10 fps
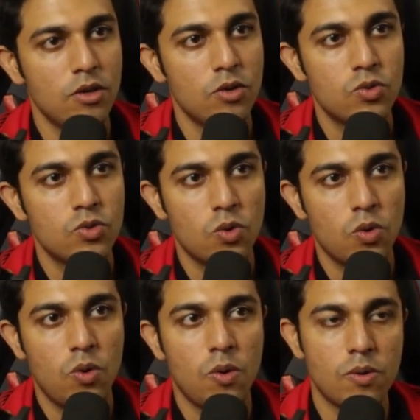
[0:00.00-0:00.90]

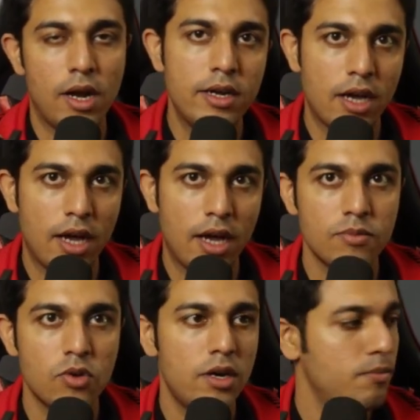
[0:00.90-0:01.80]
So I'm
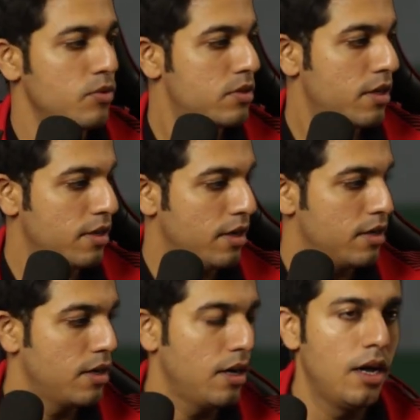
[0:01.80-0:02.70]
gonna demonstrate that.
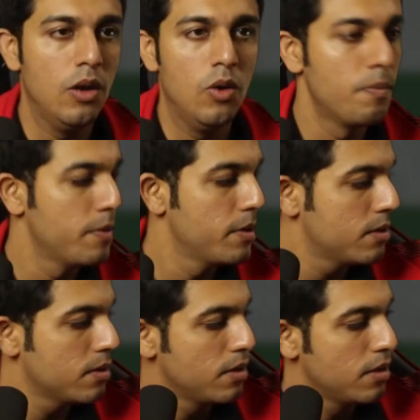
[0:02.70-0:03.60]
I'll open